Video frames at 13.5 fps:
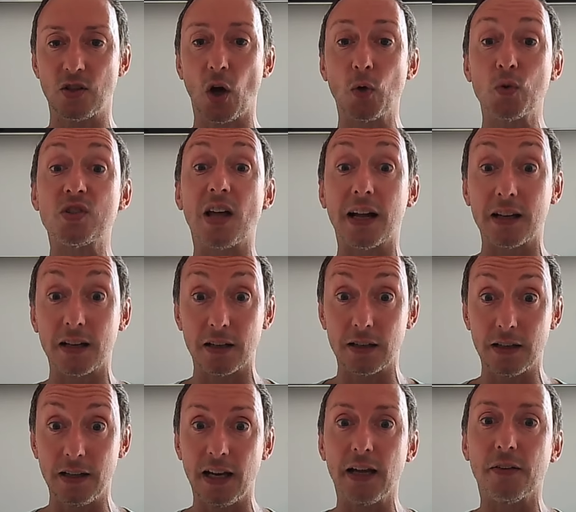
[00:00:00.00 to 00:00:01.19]
those that
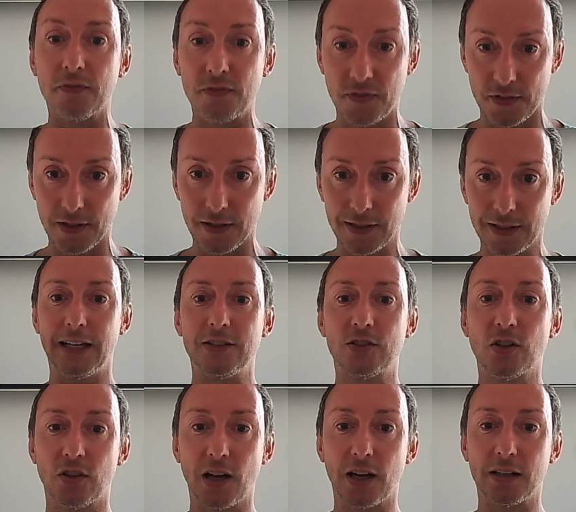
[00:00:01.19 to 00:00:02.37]
lived
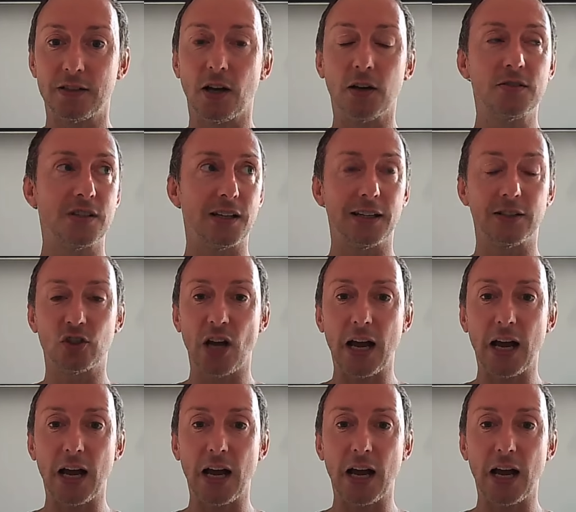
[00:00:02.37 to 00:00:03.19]
into their dotage,